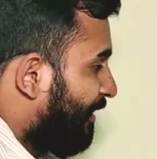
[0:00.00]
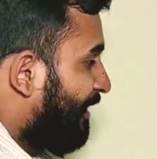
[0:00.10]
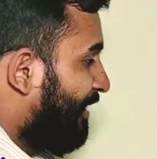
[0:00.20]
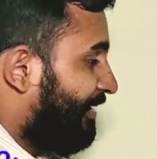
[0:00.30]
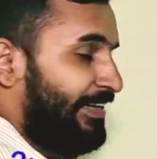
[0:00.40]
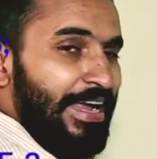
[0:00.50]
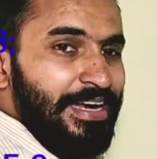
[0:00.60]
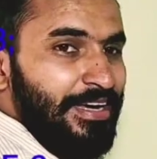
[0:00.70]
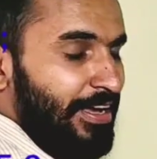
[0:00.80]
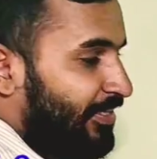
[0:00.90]
and
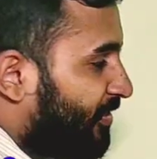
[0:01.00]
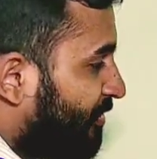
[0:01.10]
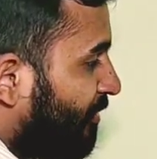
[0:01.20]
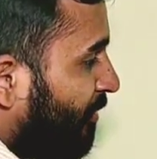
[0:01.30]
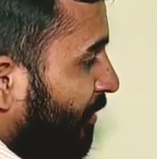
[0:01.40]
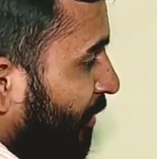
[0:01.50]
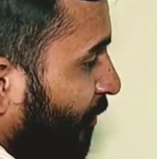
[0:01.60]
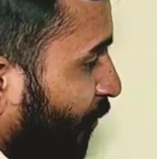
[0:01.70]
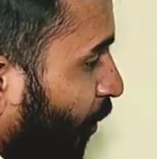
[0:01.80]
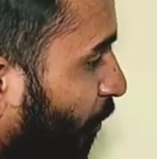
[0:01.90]
at last
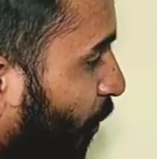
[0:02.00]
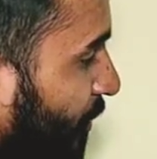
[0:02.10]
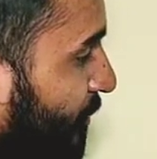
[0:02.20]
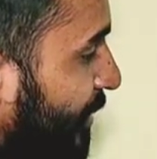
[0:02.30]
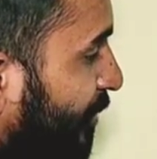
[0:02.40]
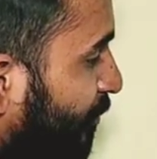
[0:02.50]
from 0.3